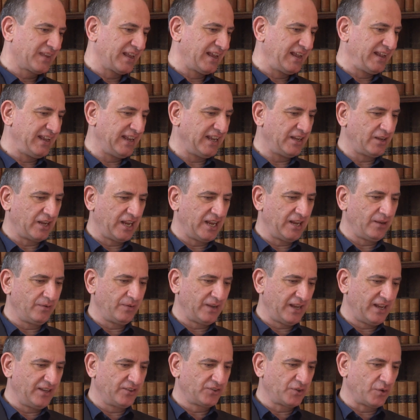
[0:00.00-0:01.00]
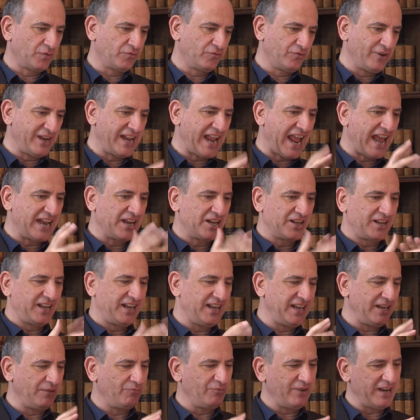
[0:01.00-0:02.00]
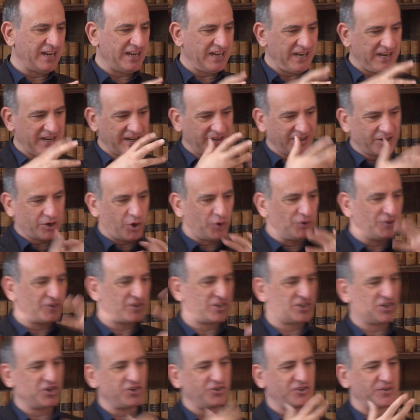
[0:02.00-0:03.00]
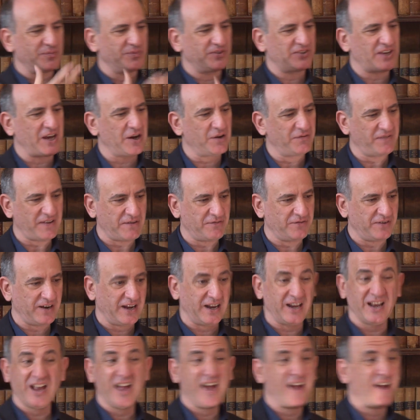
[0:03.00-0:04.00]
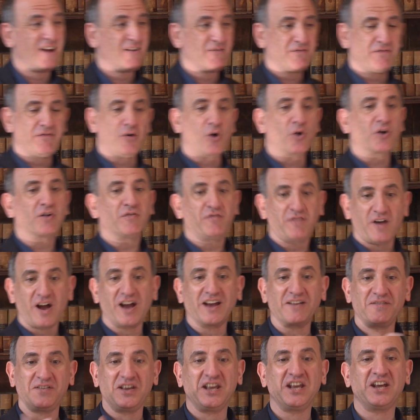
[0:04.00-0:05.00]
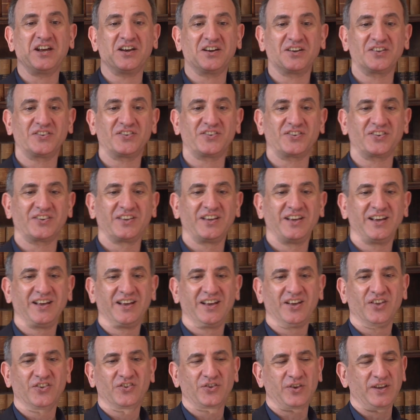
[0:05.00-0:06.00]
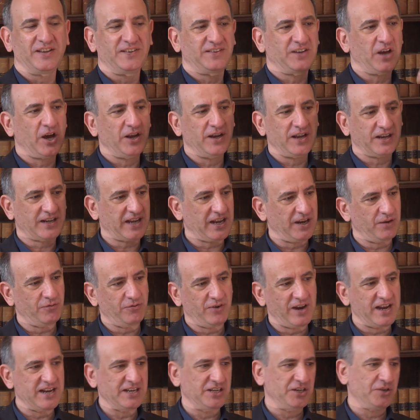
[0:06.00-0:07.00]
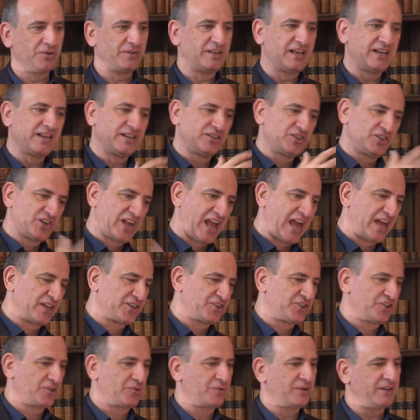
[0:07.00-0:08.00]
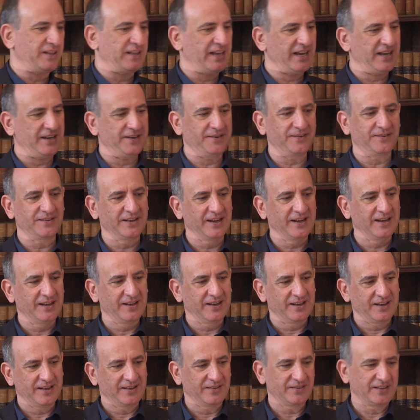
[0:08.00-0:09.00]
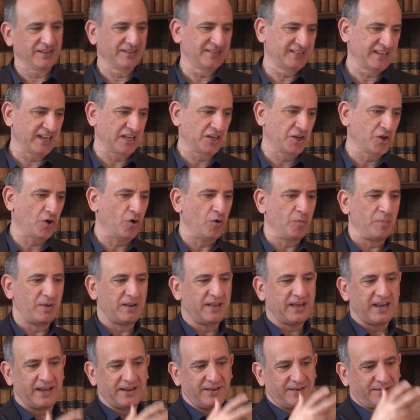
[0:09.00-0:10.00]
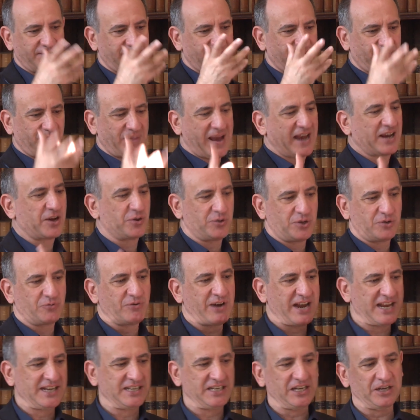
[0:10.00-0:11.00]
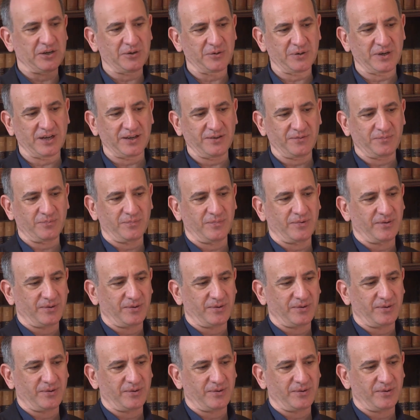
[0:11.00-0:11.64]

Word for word: he, he, he sort of re he reconstitutes himself every four or five years. So he's done a kind of radio and then a chat show and then the sitcom and then back on the radio. And